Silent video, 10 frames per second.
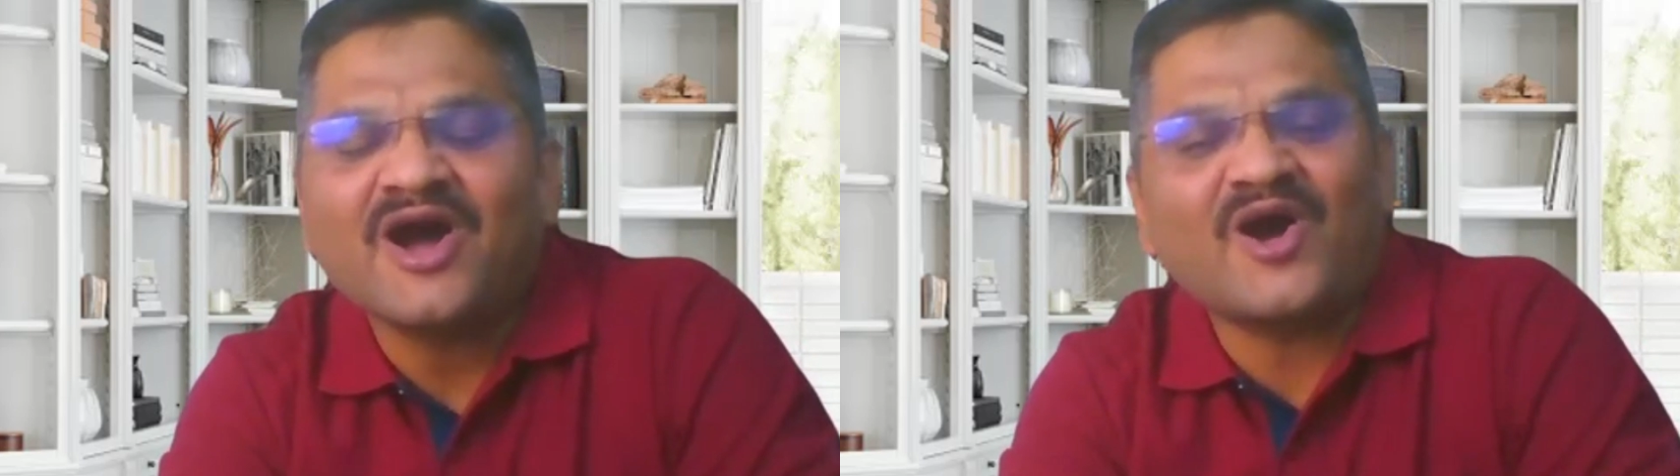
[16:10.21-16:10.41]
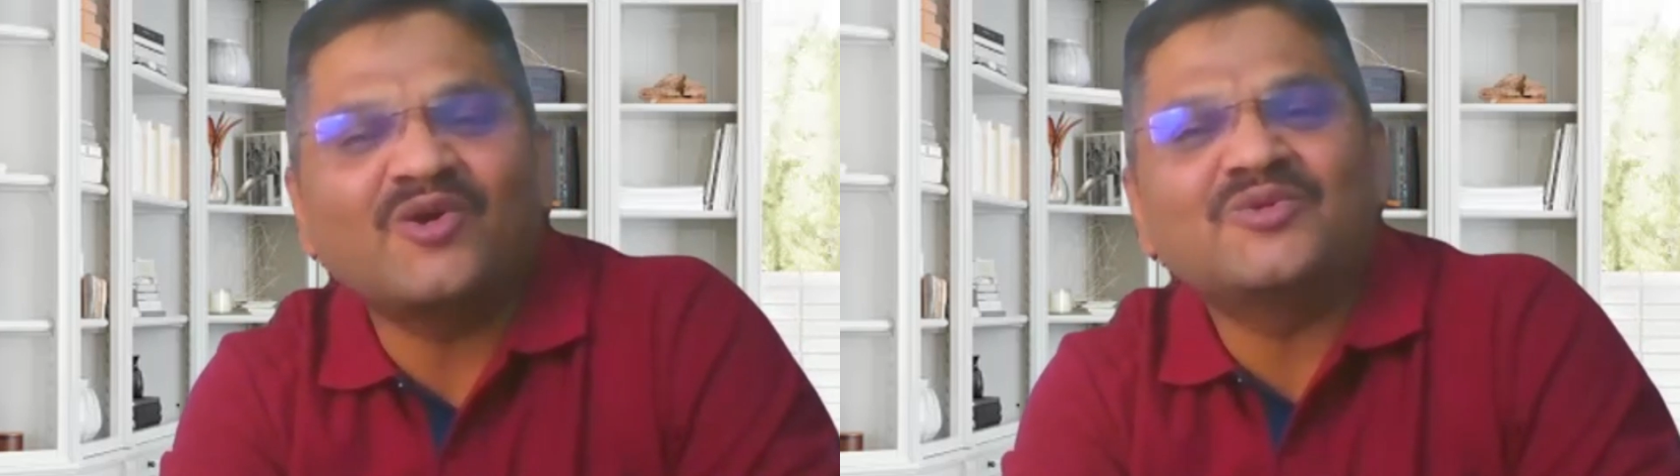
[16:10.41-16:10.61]

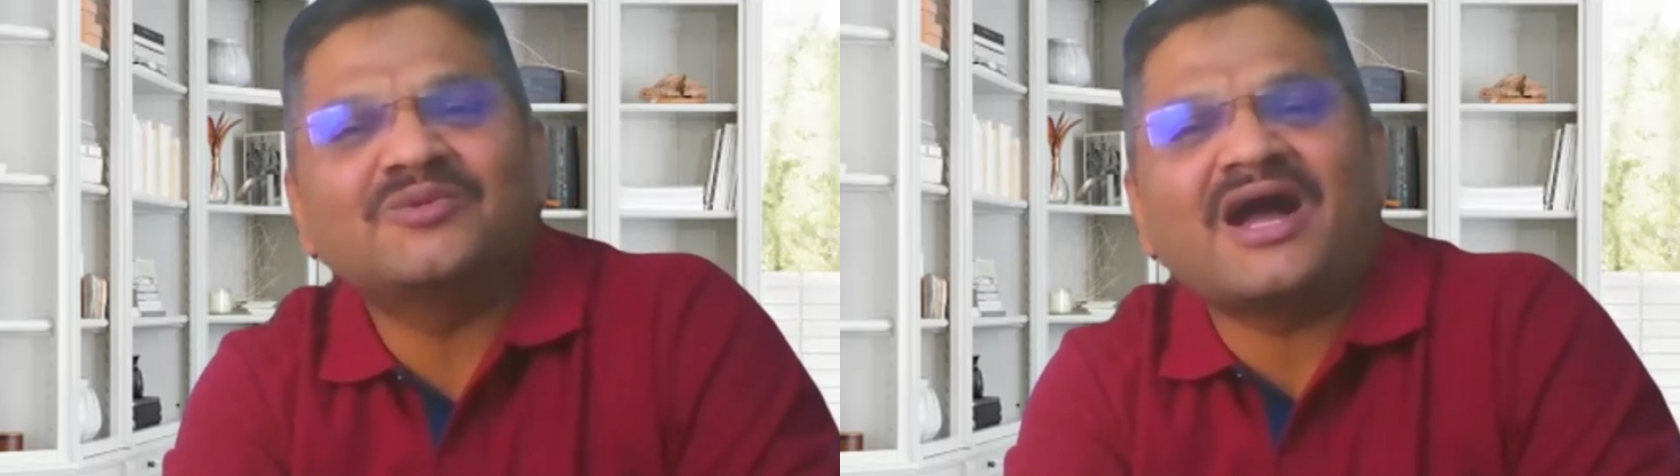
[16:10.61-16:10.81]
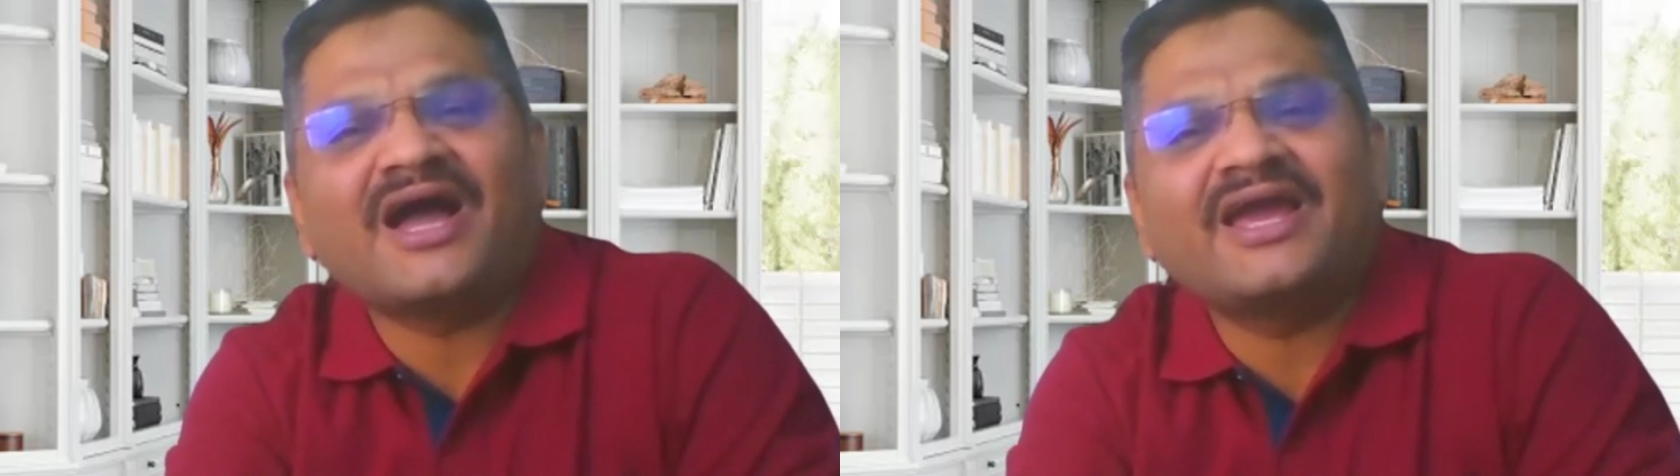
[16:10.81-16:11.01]

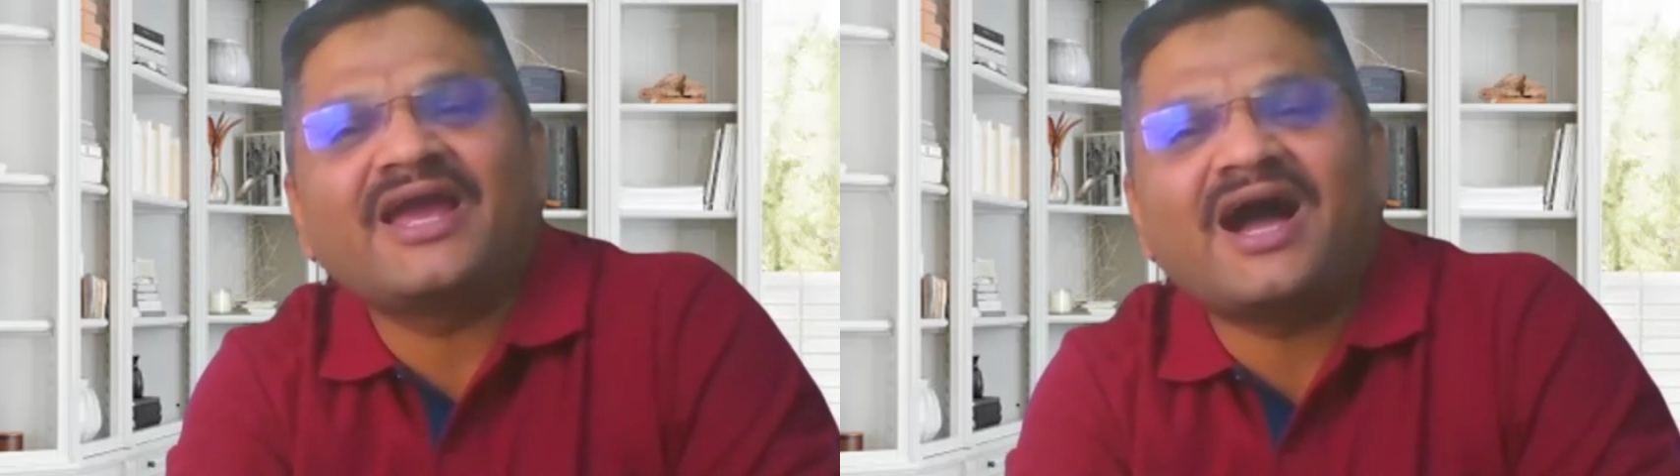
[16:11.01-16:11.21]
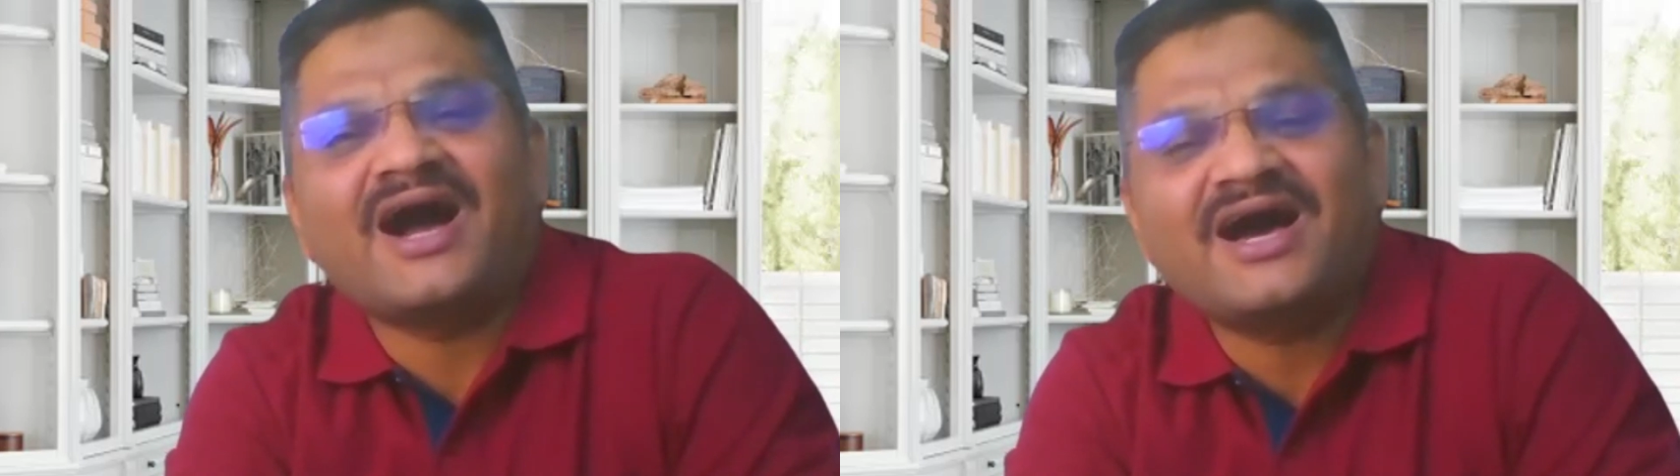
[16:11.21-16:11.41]
How
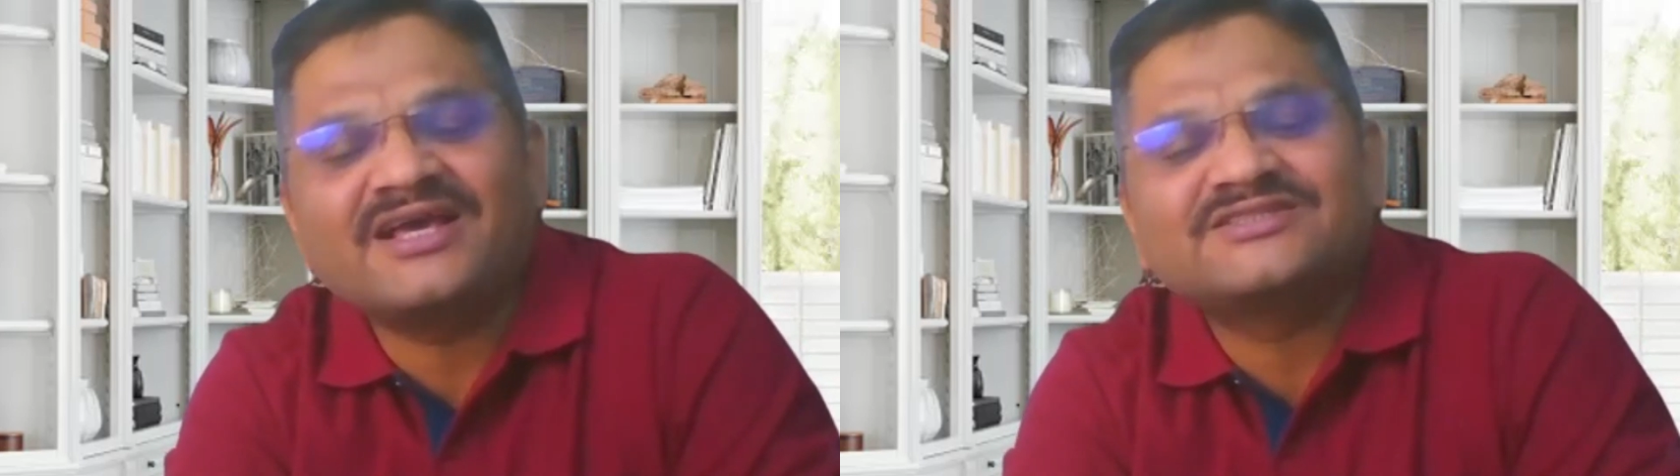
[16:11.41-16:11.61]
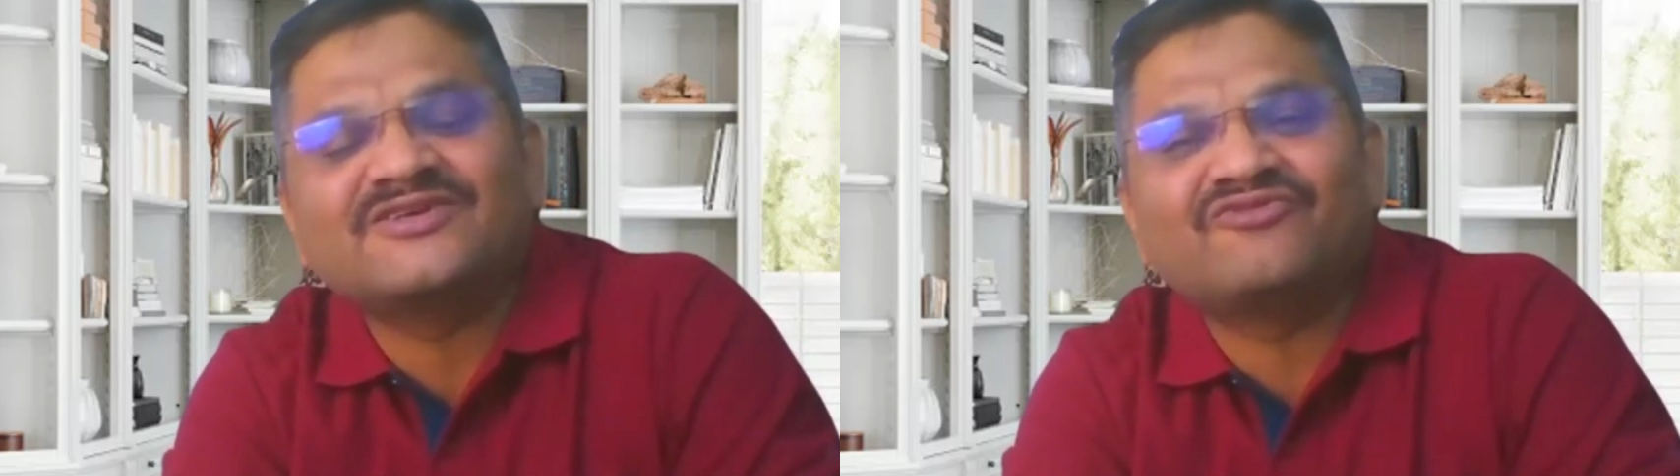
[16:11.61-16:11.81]
I
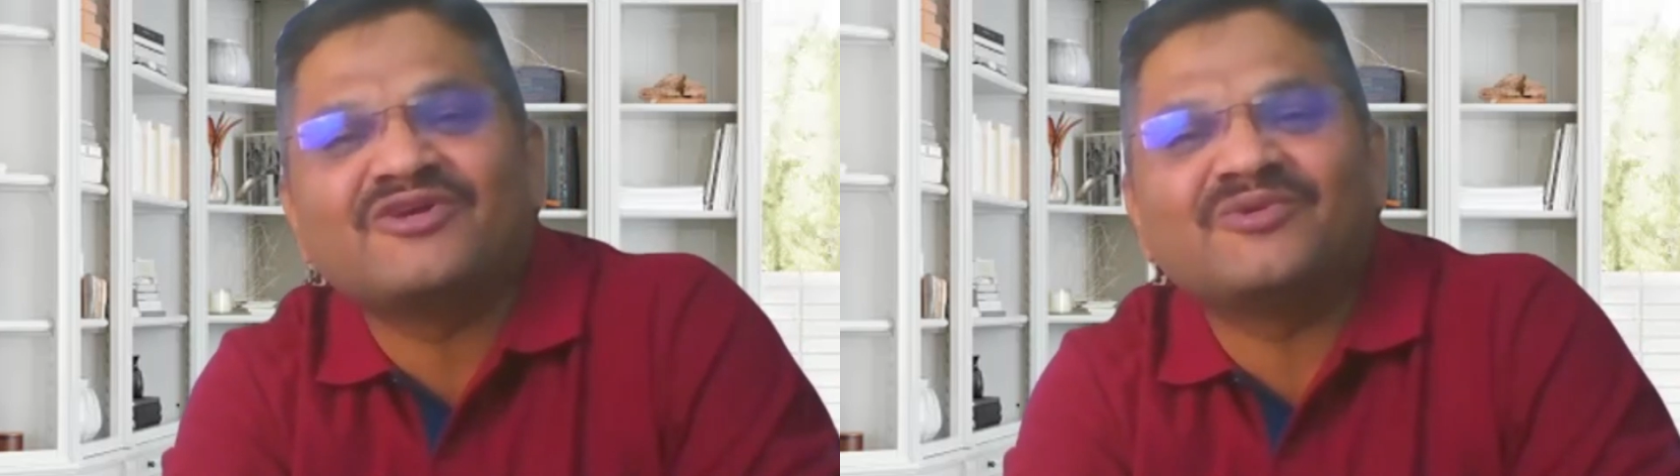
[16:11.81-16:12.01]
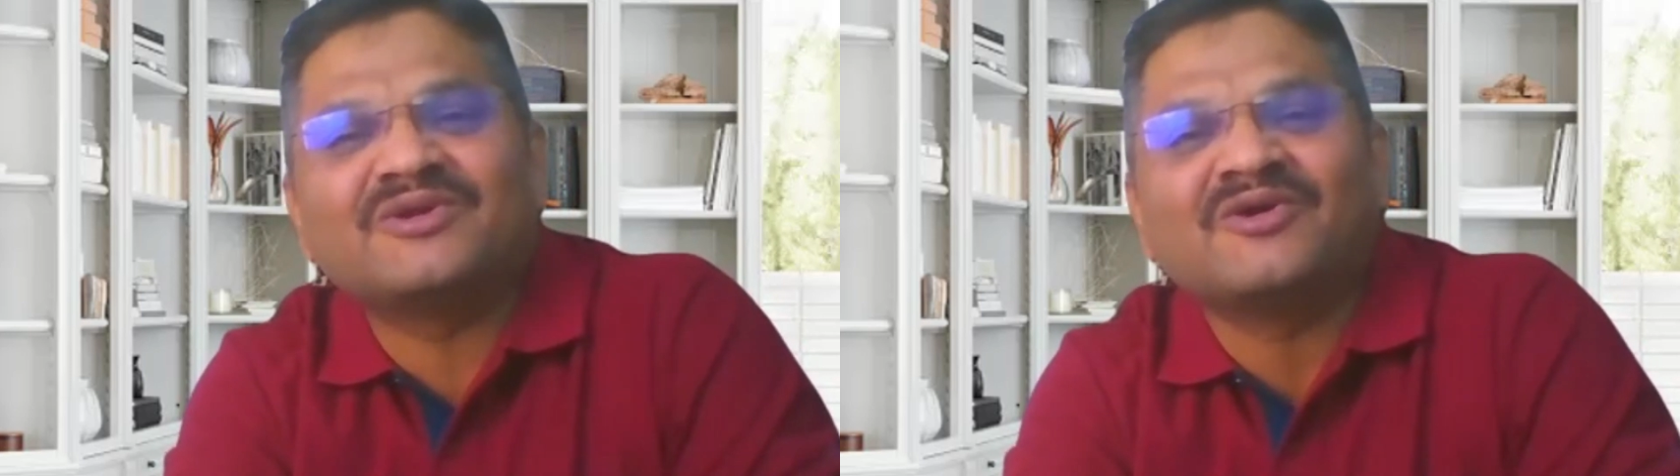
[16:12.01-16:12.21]
ask the
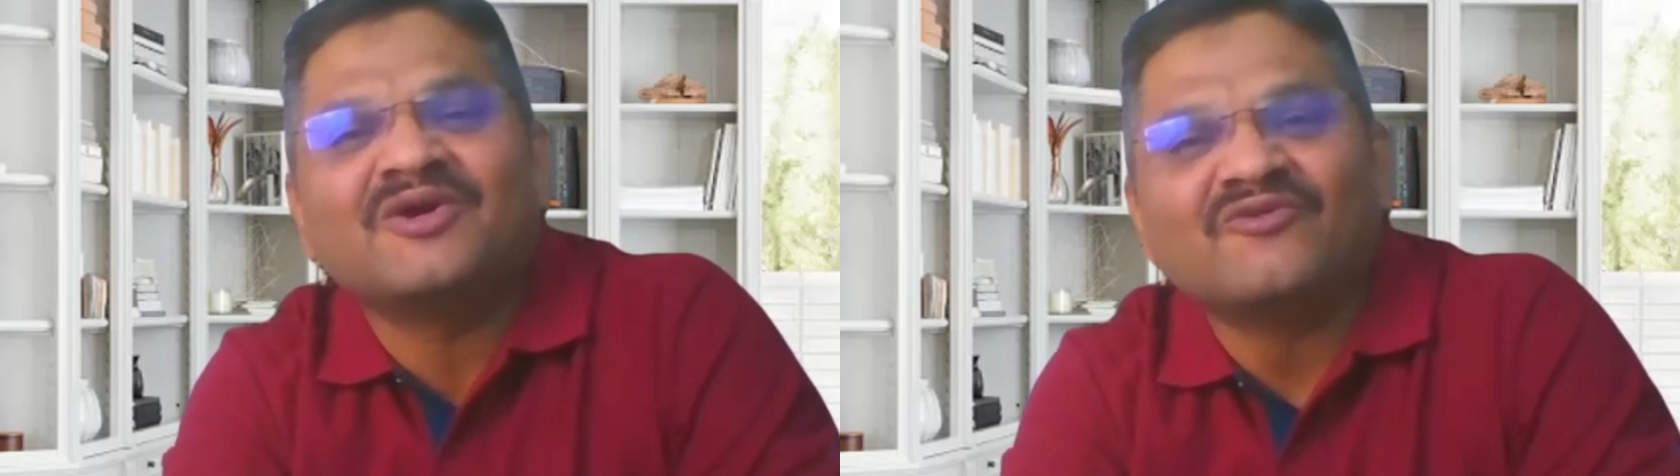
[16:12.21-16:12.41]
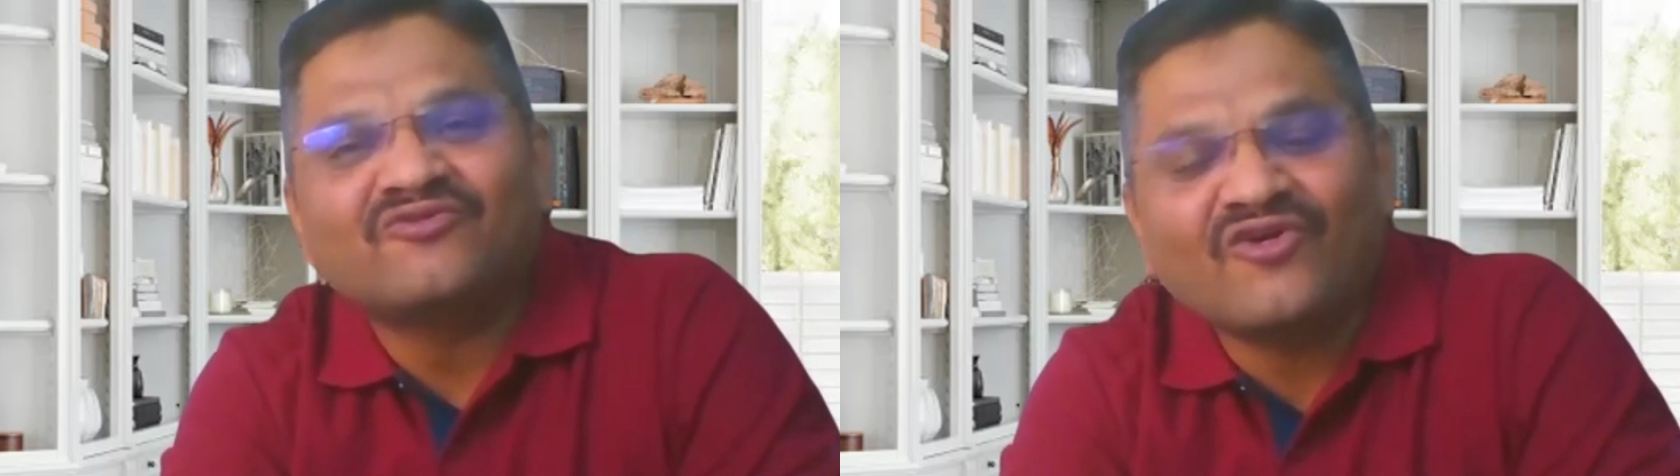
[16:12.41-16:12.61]
favor